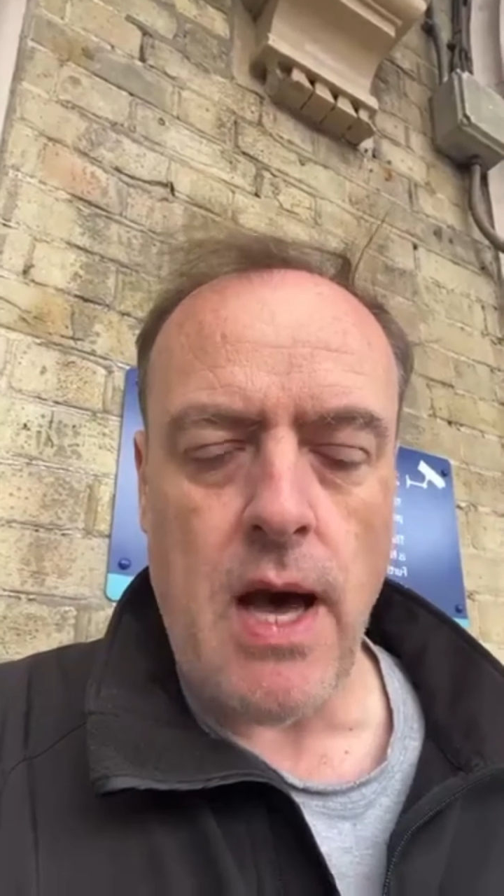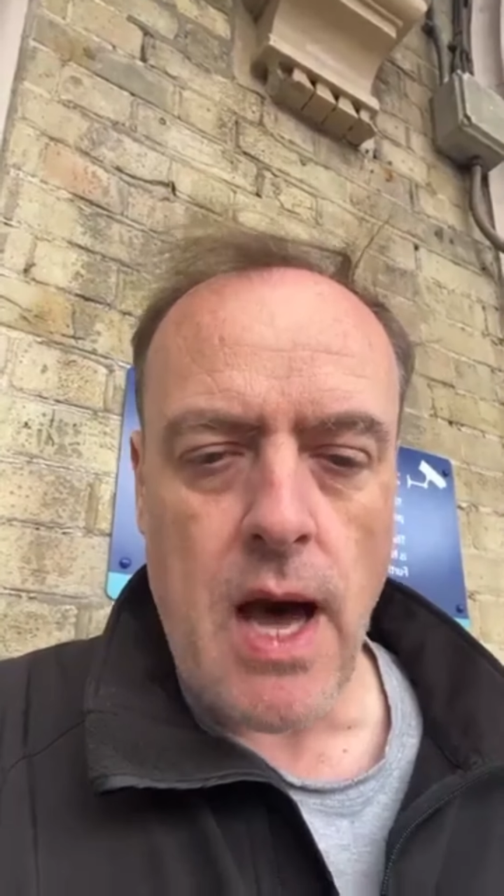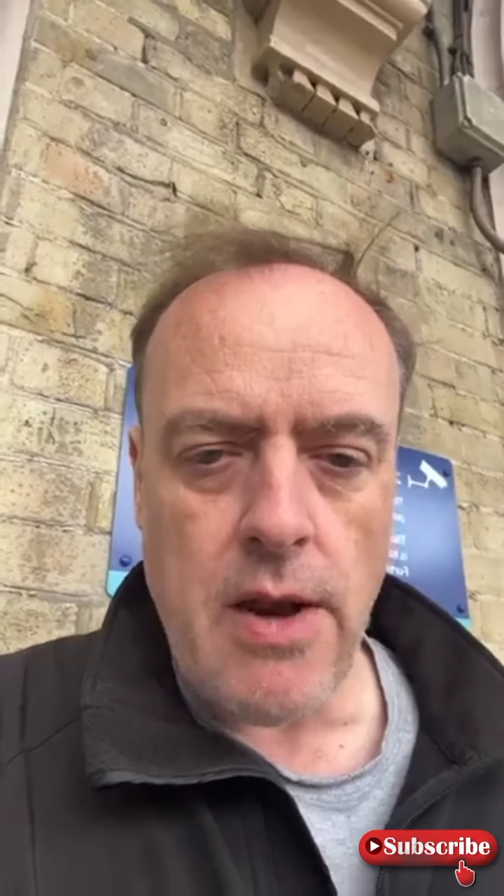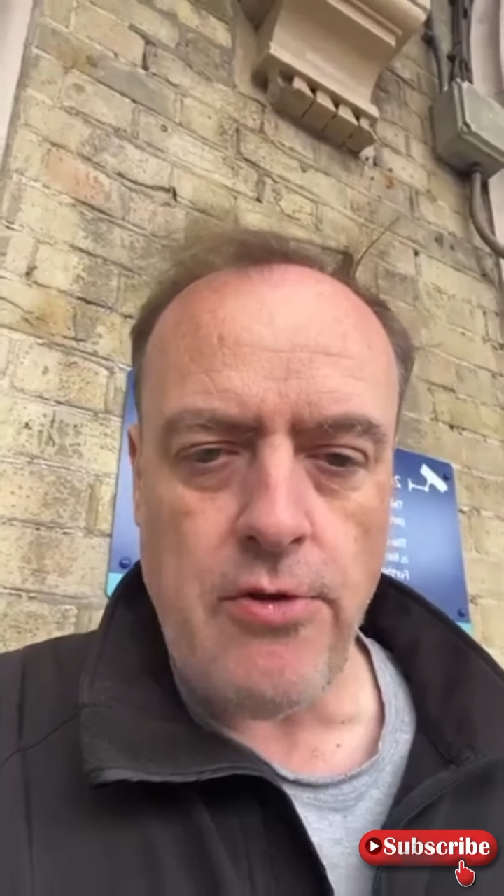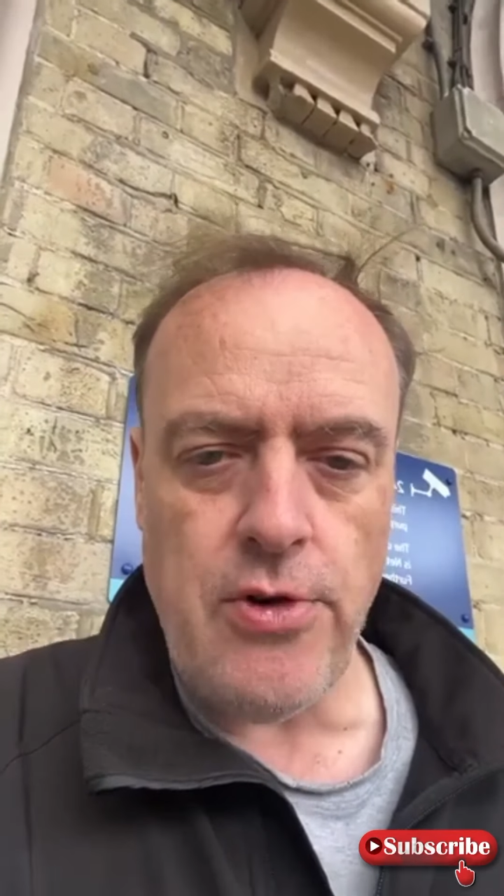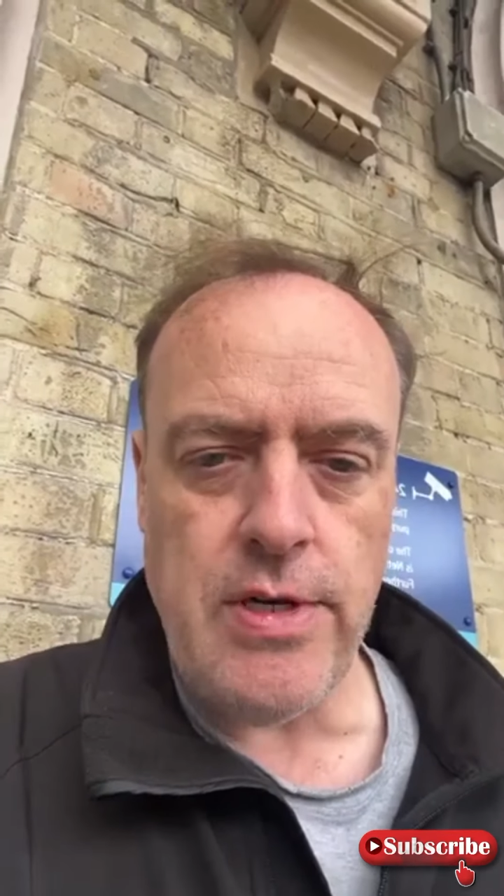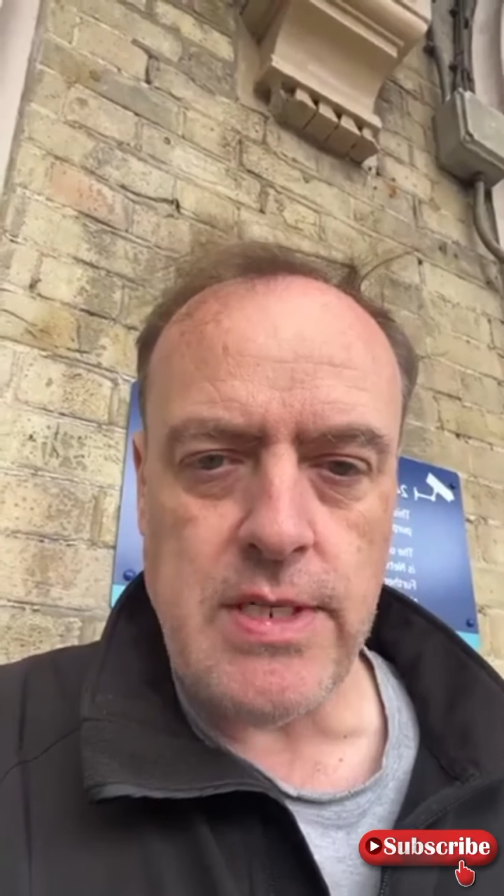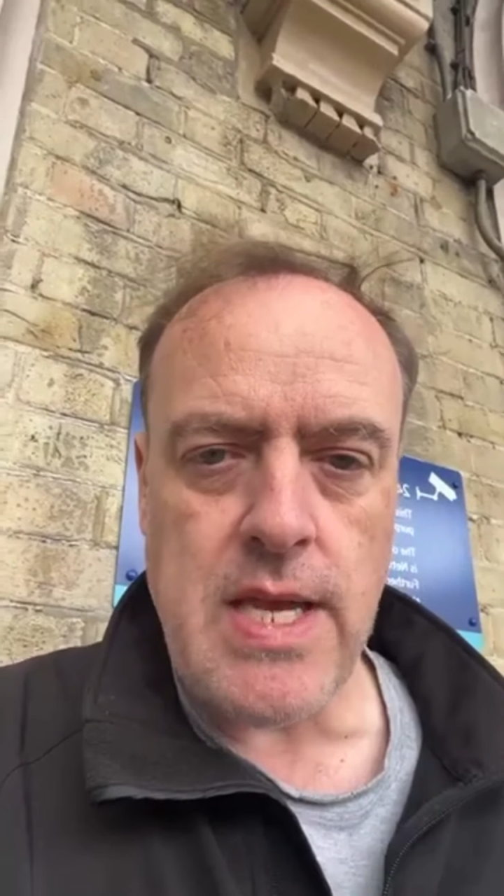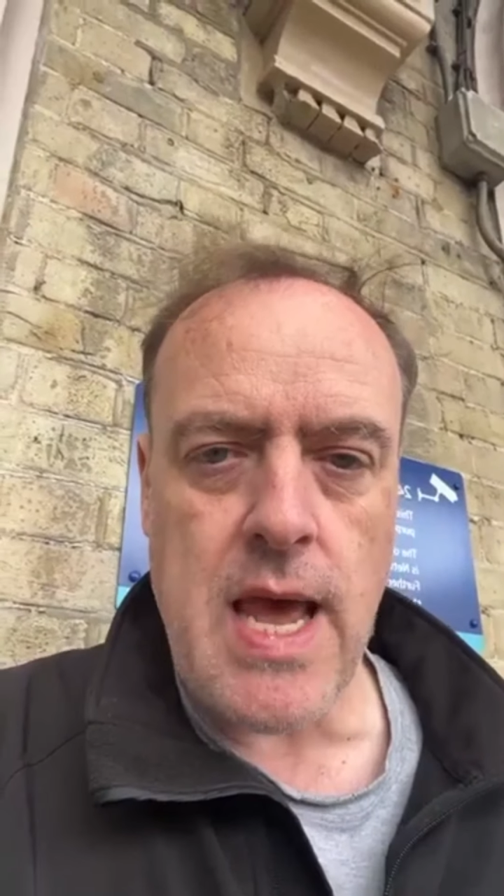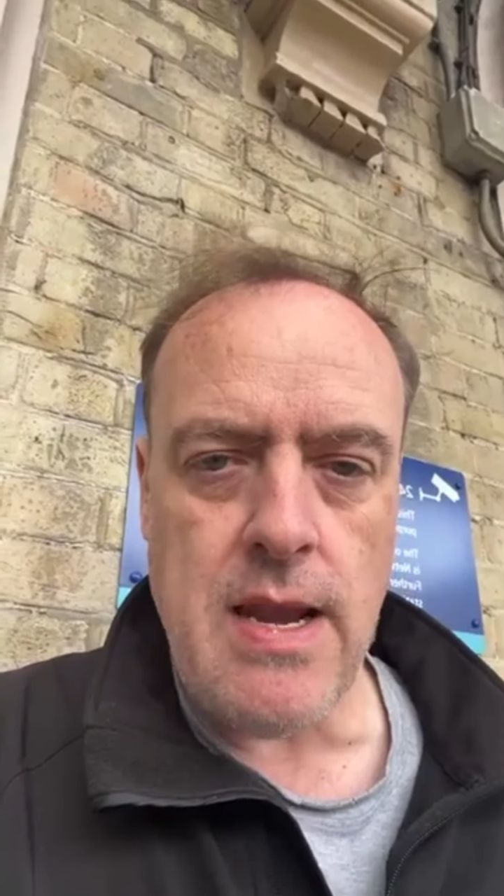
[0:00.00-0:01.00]

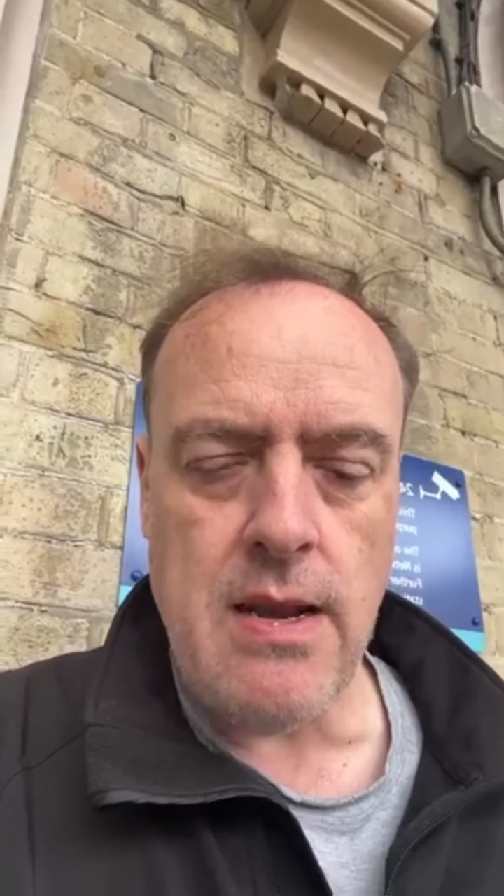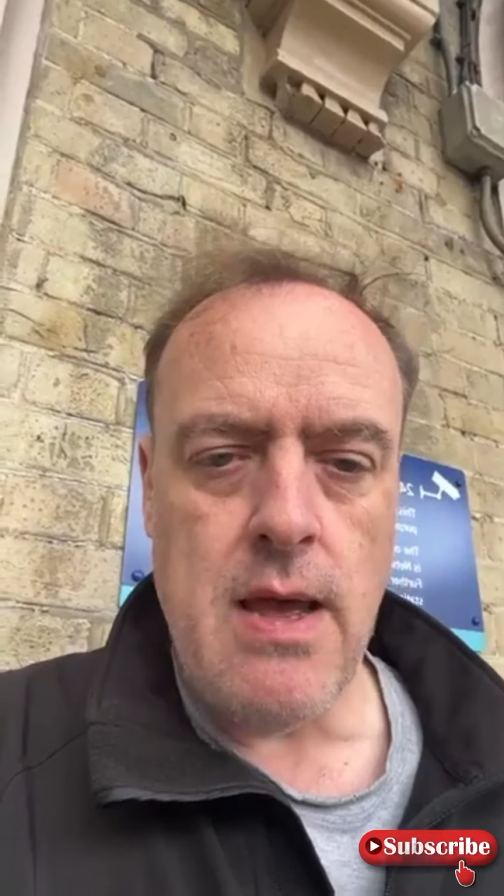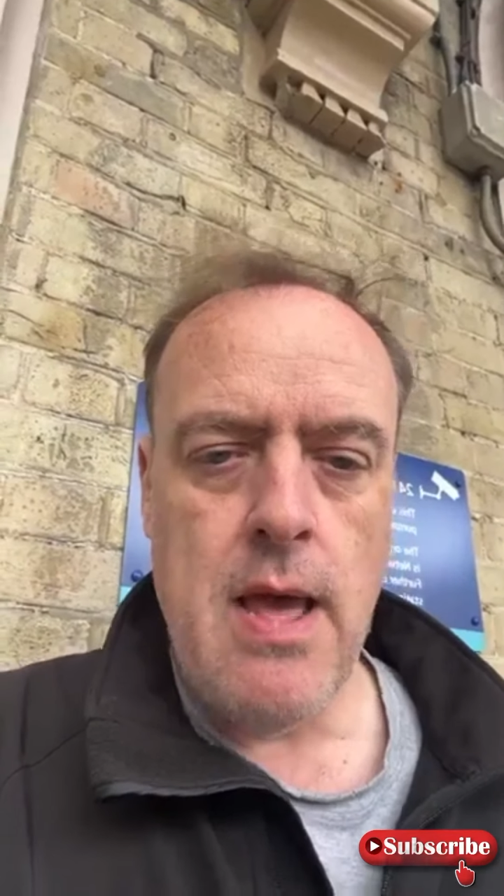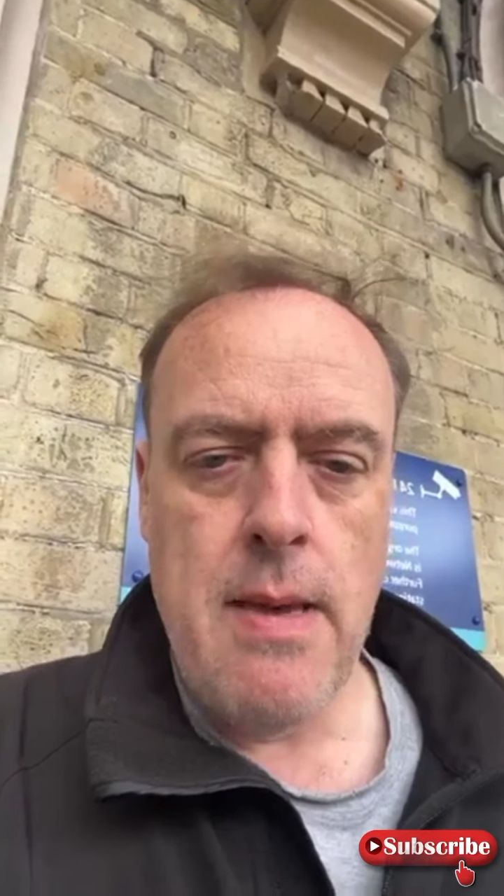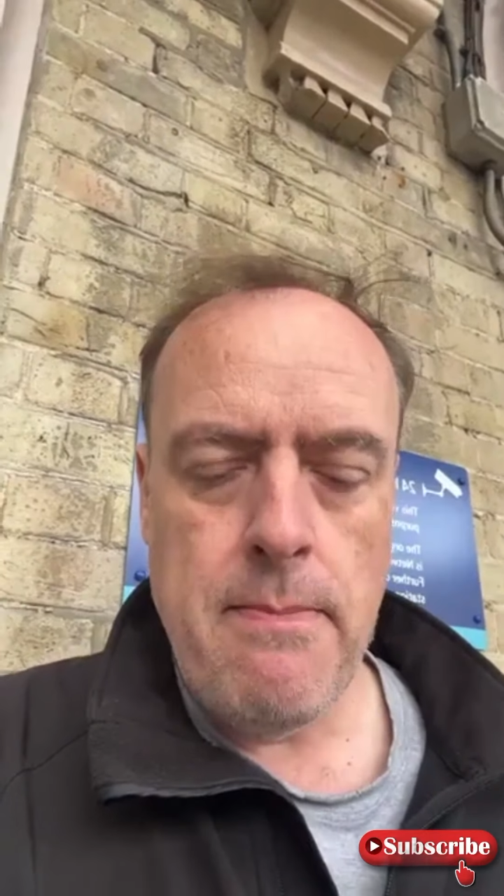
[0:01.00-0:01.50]
110